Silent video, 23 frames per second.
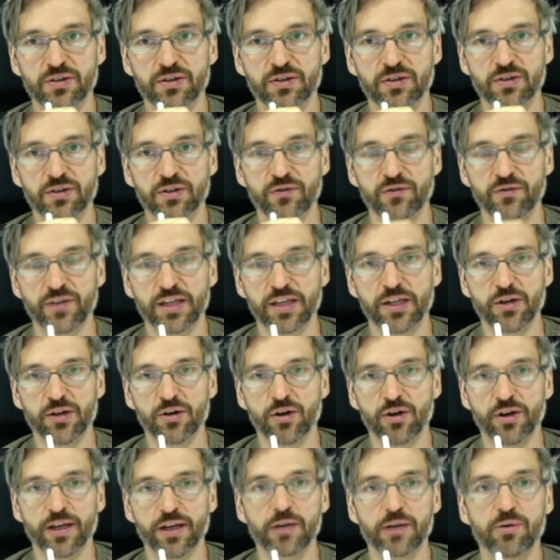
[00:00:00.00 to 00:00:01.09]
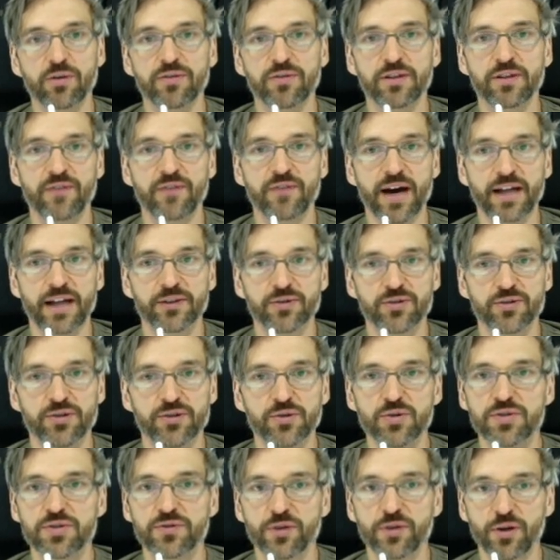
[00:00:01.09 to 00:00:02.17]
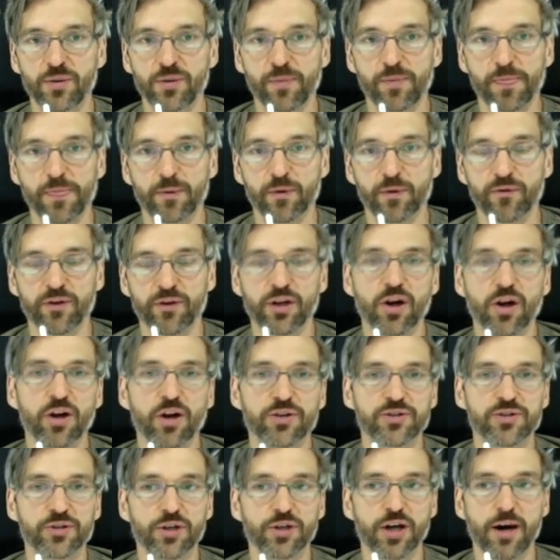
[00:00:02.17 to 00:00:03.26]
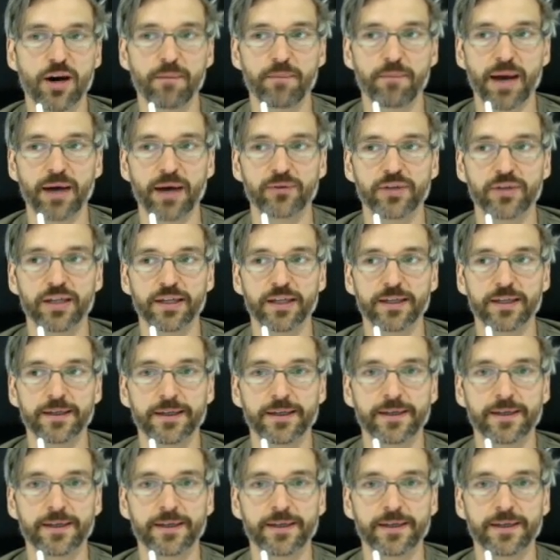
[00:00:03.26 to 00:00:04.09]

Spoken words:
video on equivalent values useful with regards to compounding.